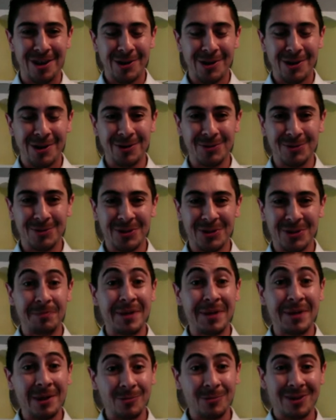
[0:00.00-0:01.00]
who's
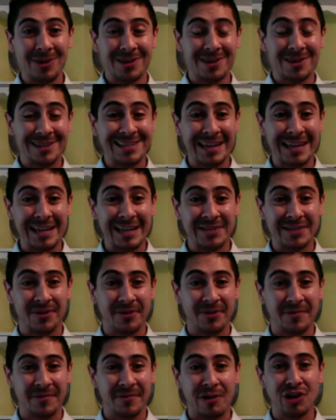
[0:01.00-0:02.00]
been with SASE
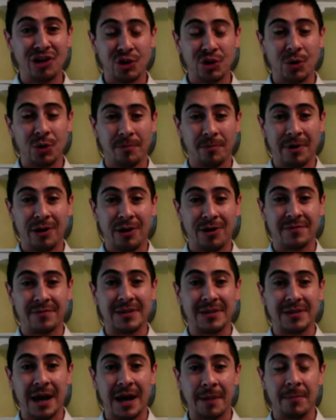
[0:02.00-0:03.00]
for a very short period
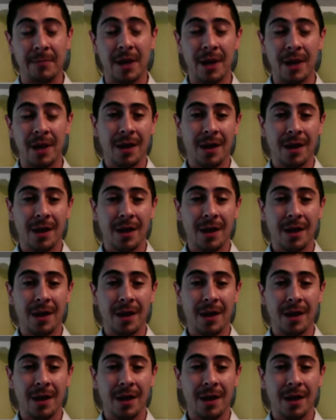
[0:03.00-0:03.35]
of time,